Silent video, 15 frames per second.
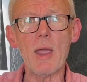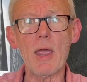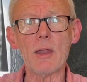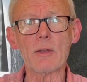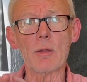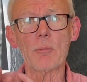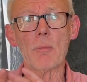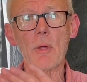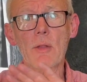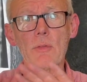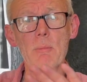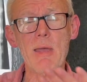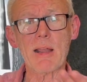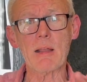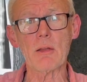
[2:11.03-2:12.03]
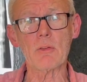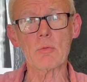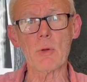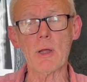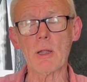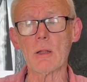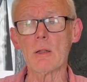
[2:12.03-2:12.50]
at the metal as
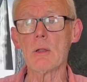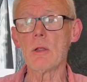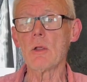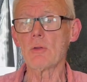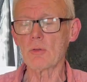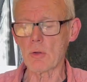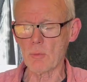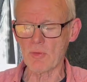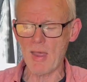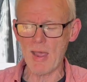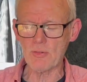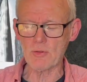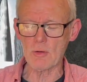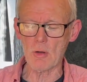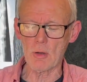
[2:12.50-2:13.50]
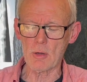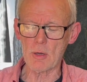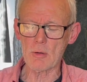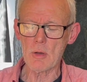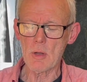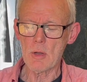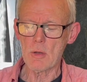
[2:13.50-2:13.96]
well. So there was acid on it,
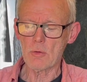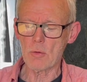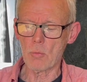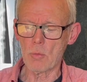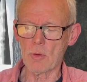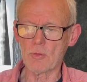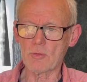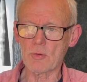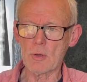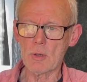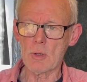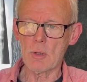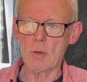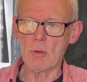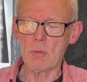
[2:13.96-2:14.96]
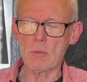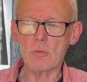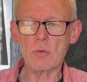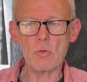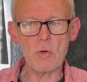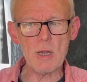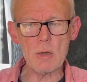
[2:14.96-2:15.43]
there was
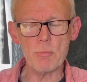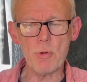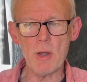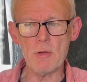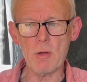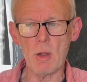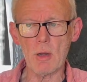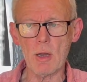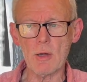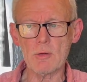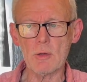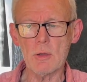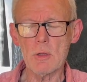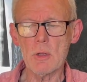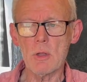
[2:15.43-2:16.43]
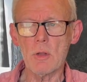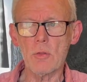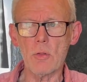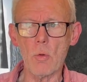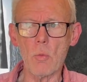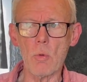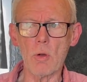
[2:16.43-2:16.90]
screen print on it,
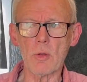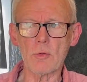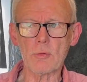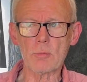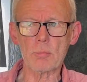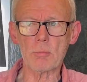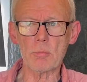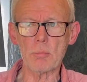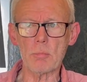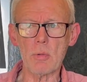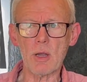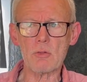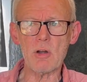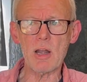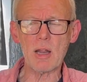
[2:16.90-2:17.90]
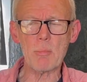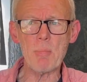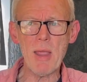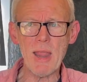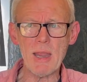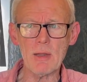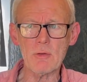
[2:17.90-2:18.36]
there was acrylic
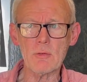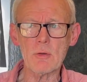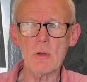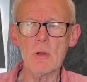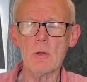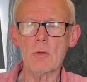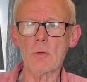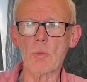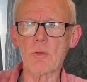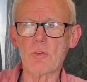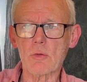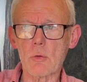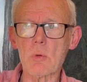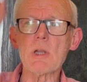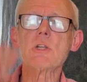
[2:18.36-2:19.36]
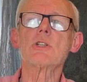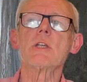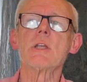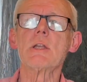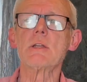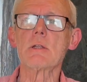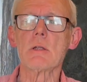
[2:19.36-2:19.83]
paint, there was
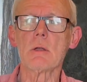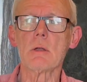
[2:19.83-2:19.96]
squeegeed